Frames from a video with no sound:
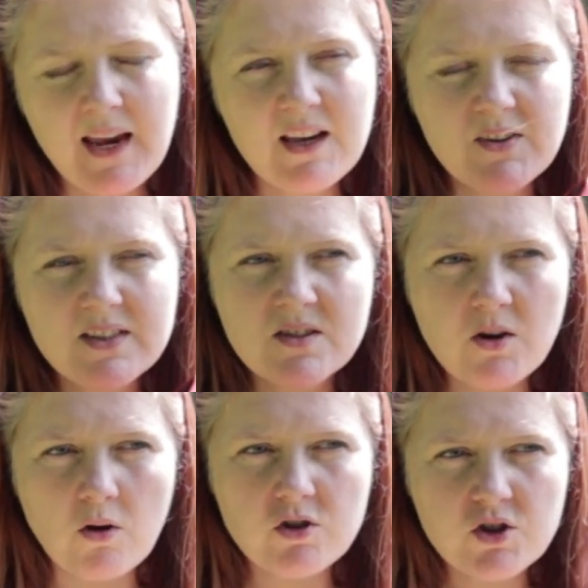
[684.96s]
If it's
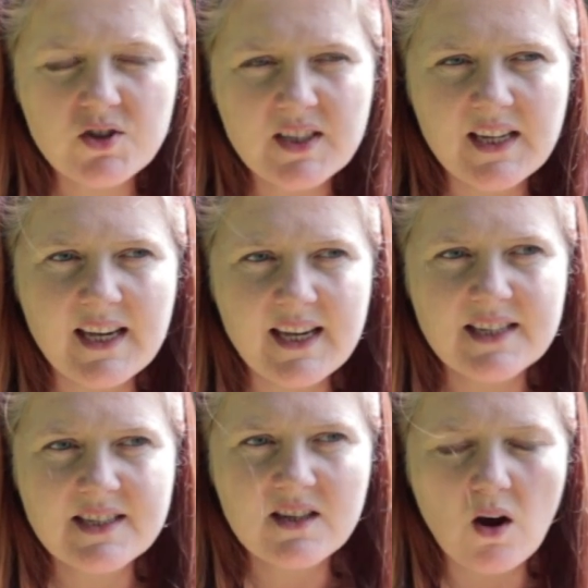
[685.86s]
not just a
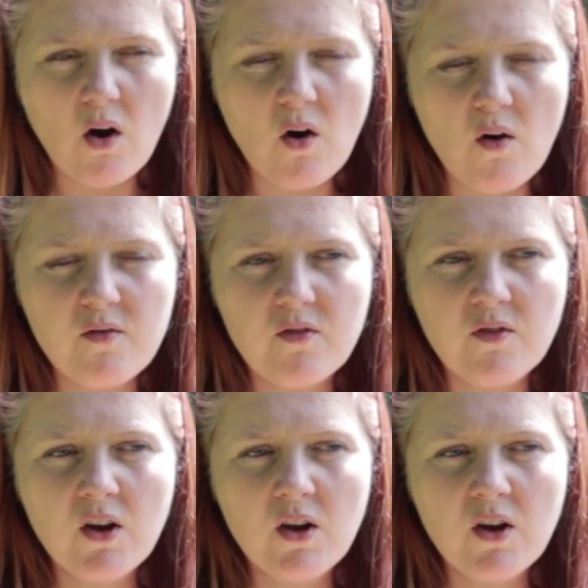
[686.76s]
case of